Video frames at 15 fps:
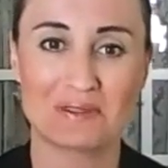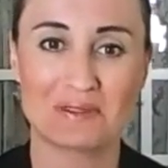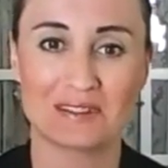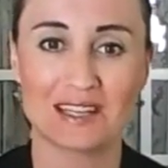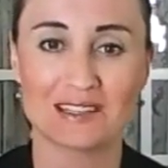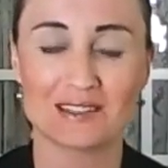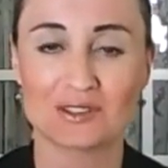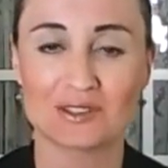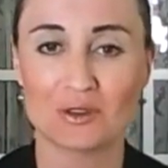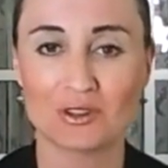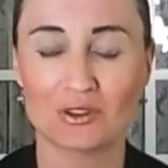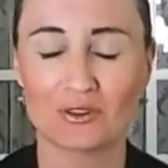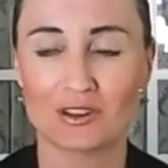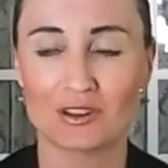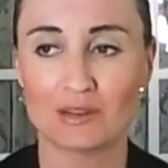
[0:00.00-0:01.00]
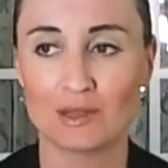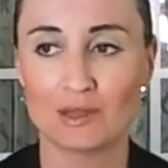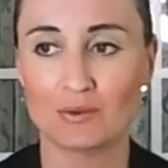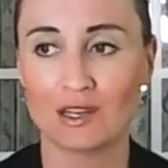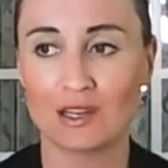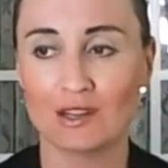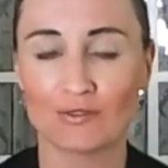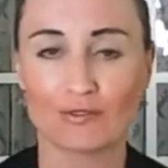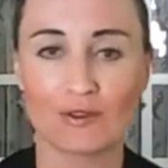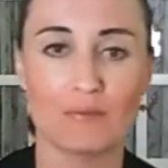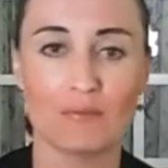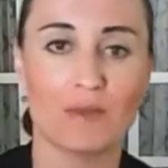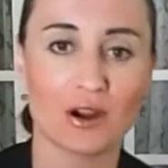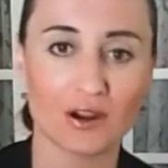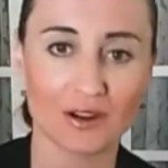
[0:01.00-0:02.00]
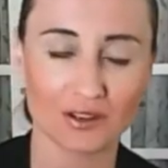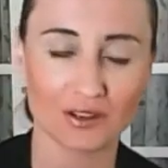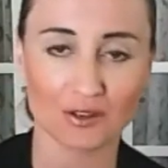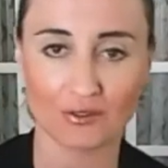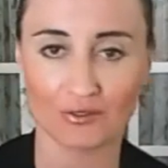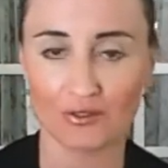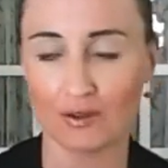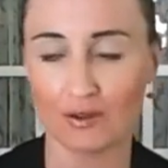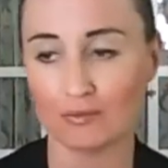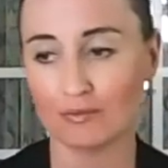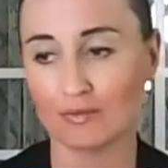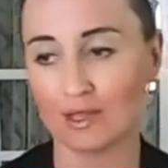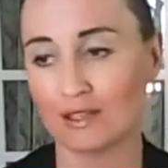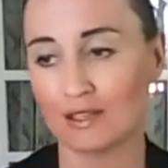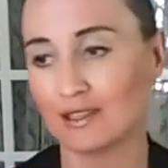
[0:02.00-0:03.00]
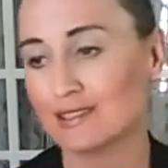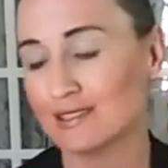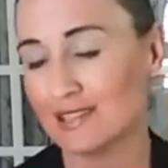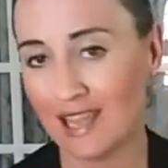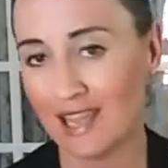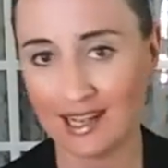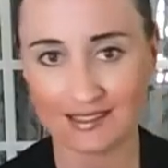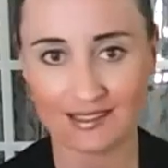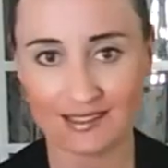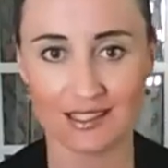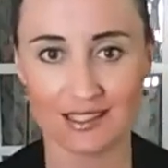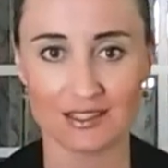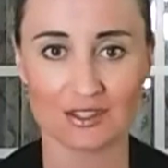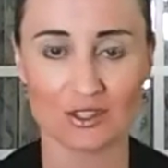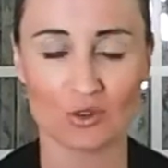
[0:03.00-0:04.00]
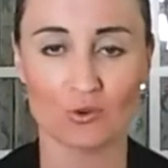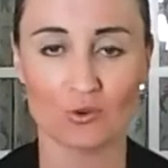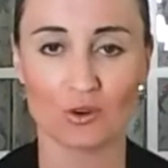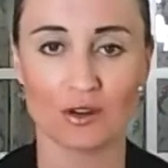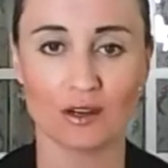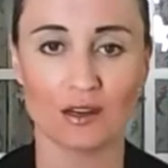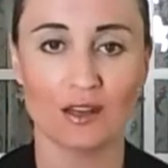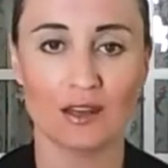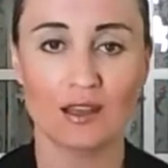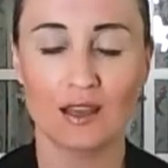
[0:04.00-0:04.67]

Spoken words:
Let us know that you're going to be reading from Mark or from Ecclesiastes, or